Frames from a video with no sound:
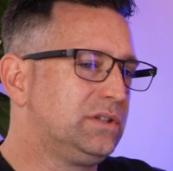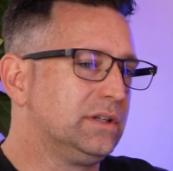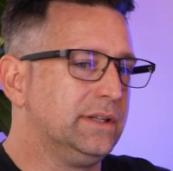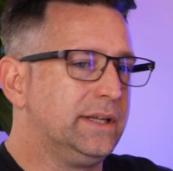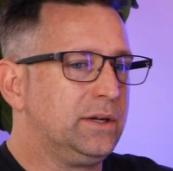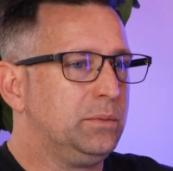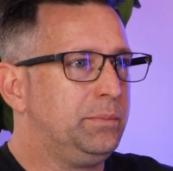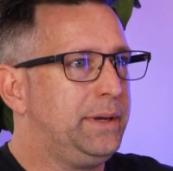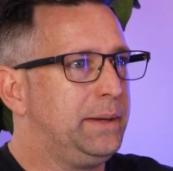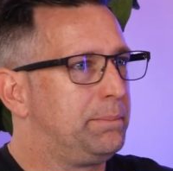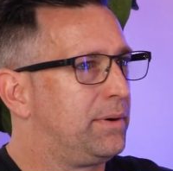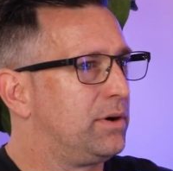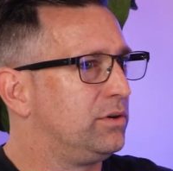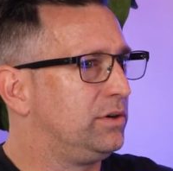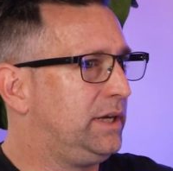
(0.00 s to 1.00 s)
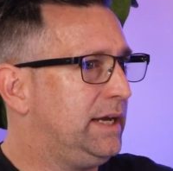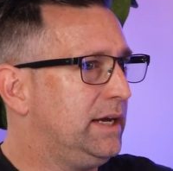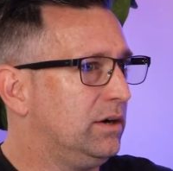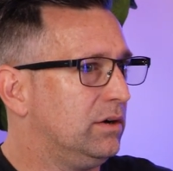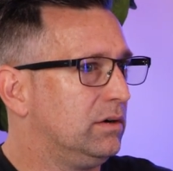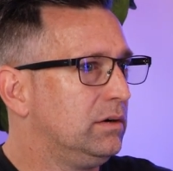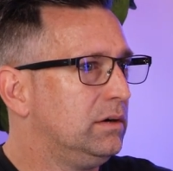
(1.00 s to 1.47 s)
a little bit per
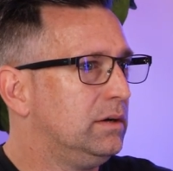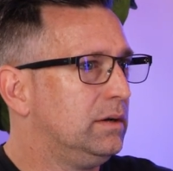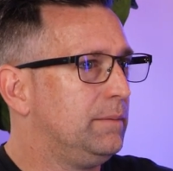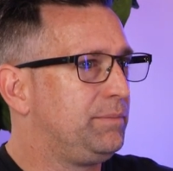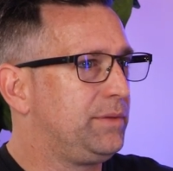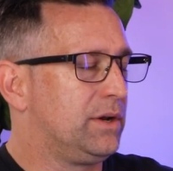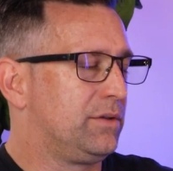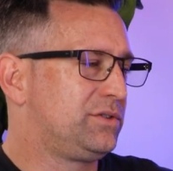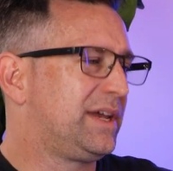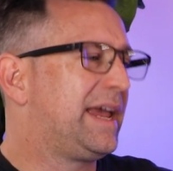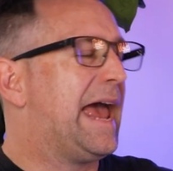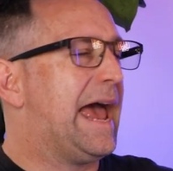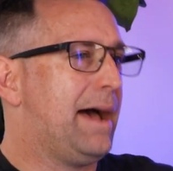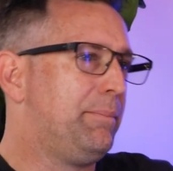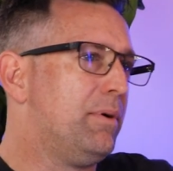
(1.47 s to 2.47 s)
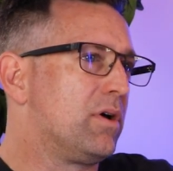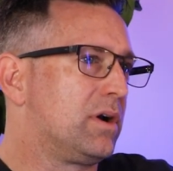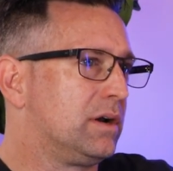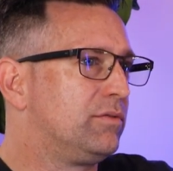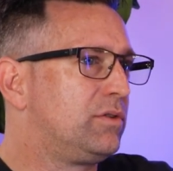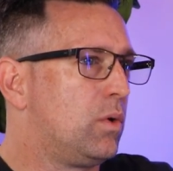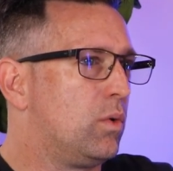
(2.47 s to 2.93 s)
year. there's a cap on it,
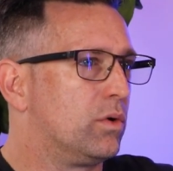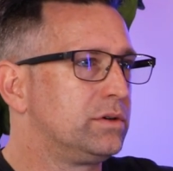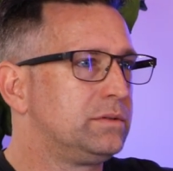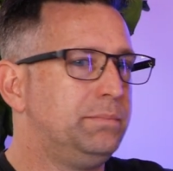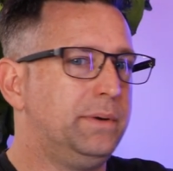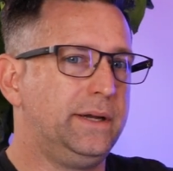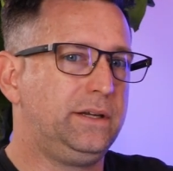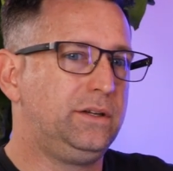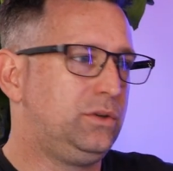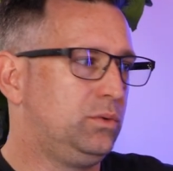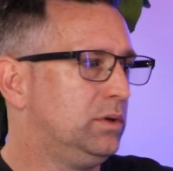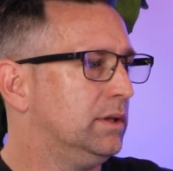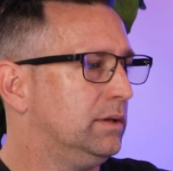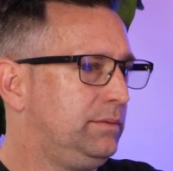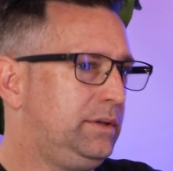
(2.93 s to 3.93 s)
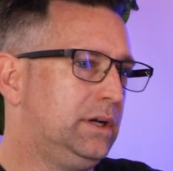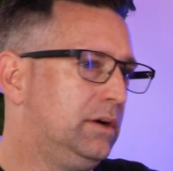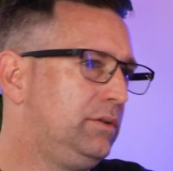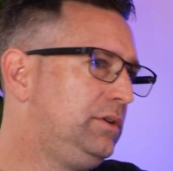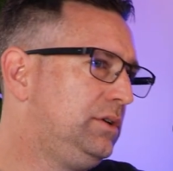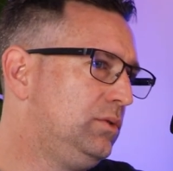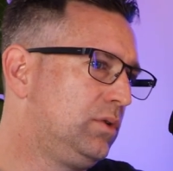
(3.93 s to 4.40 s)
of course, but you
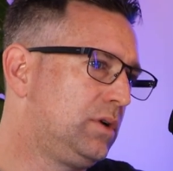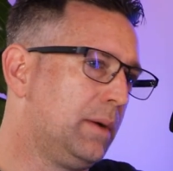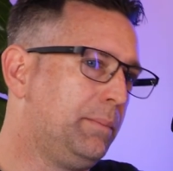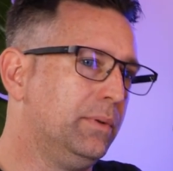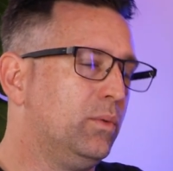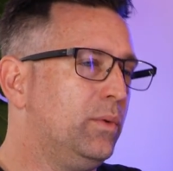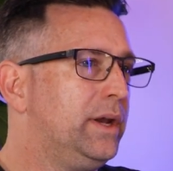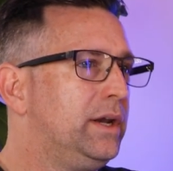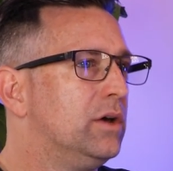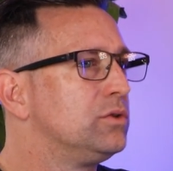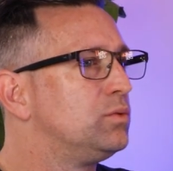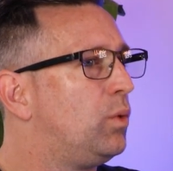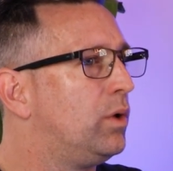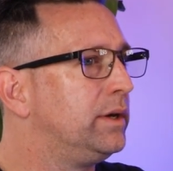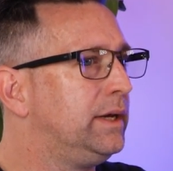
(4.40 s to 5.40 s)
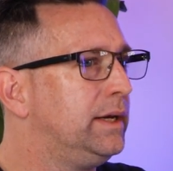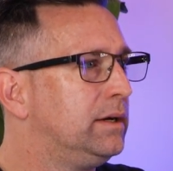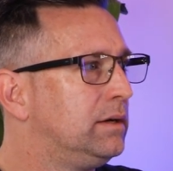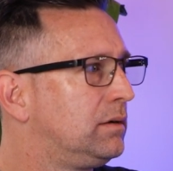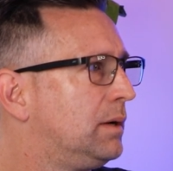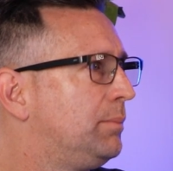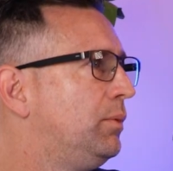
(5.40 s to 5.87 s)
do a couple of windows one year,
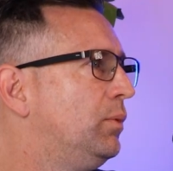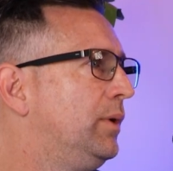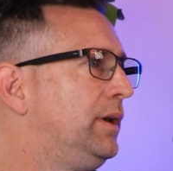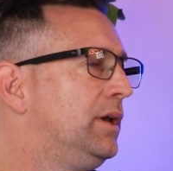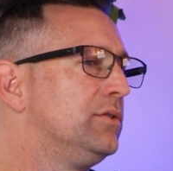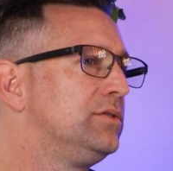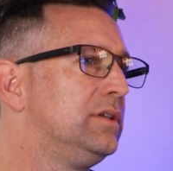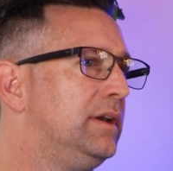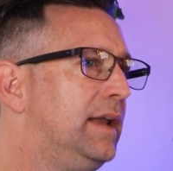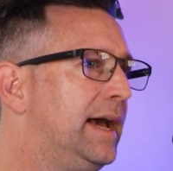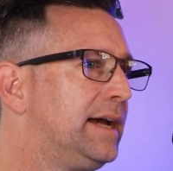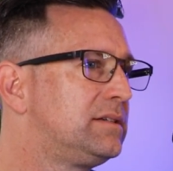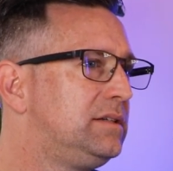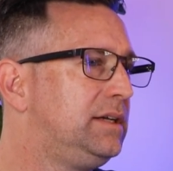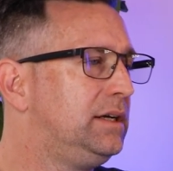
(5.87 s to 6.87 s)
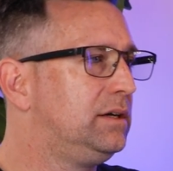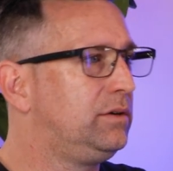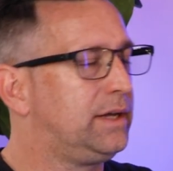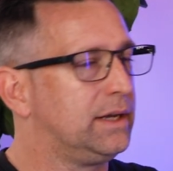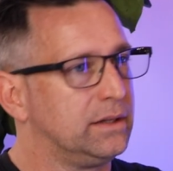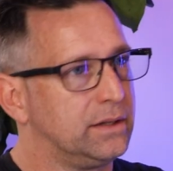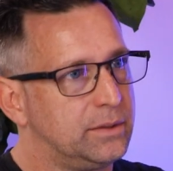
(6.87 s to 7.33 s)
a couple of windows the next year,
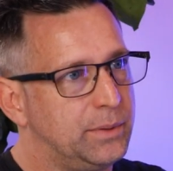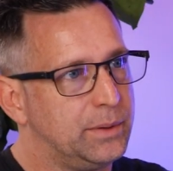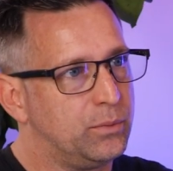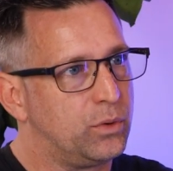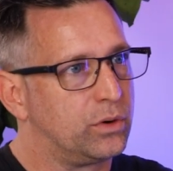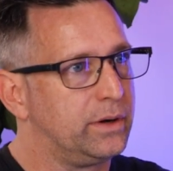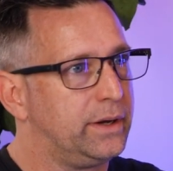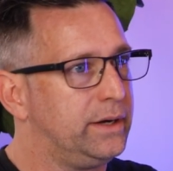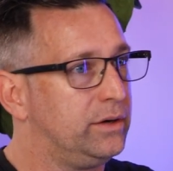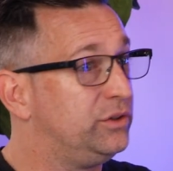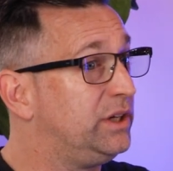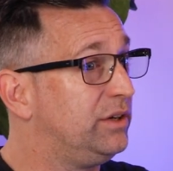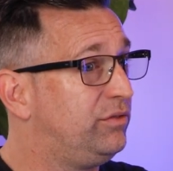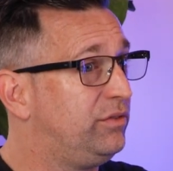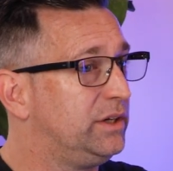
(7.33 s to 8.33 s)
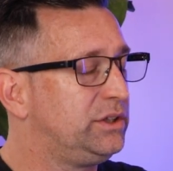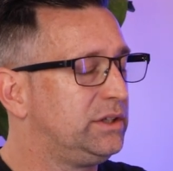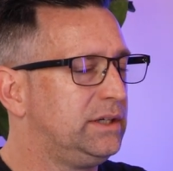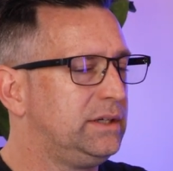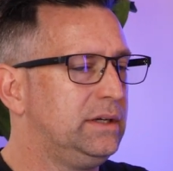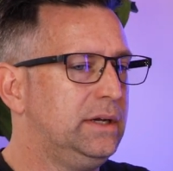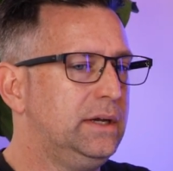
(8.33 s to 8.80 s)
get a little bit more energy
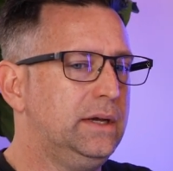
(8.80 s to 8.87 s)
efficient,